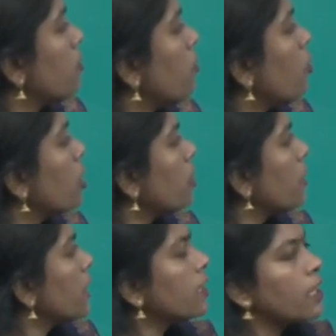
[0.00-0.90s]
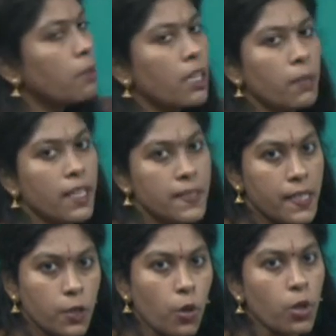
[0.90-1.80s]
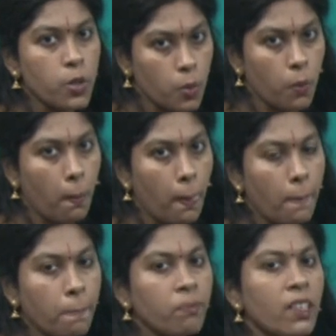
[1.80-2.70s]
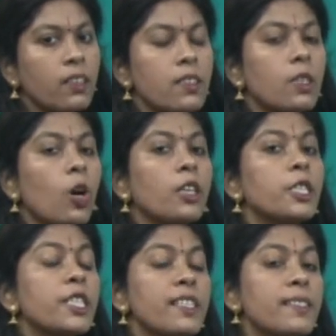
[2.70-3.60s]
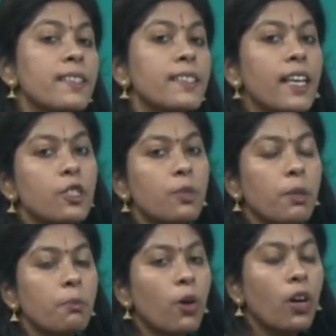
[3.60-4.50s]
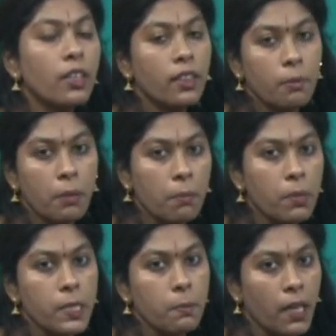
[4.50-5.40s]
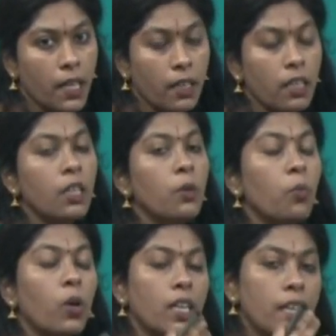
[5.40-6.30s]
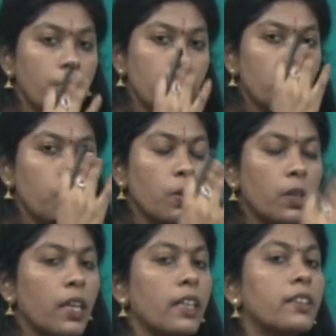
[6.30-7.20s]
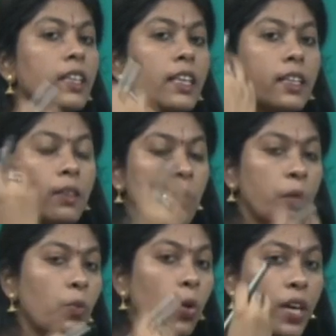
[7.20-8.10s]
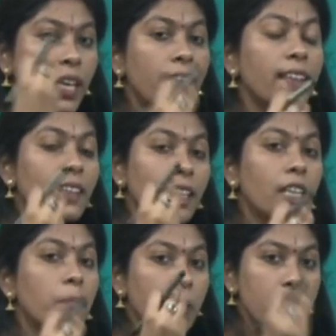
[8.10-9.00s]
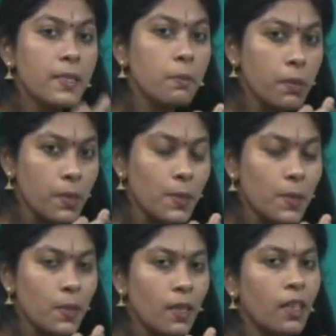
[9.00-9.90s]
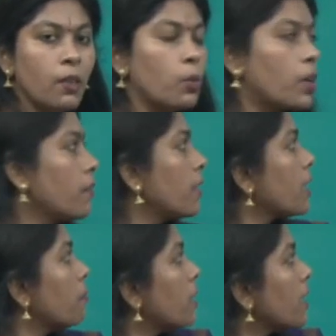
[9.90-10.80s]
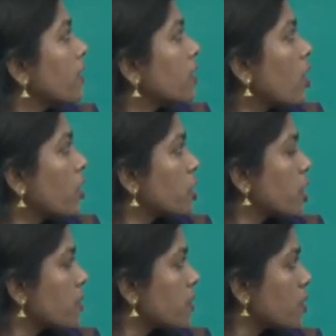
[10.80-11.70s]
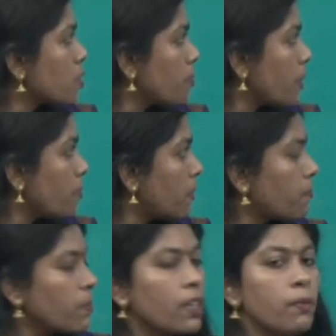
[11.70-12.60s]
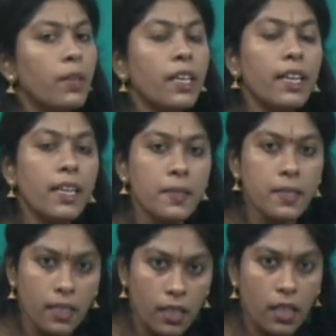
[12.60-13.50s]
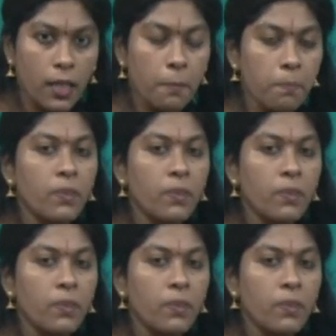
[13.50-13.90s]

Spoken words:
over the period they become extinct also. This consciousness has to be brought in the people's mind, only to evoking the ethical principles, okay, we can bring the consciousness to people. Very recently,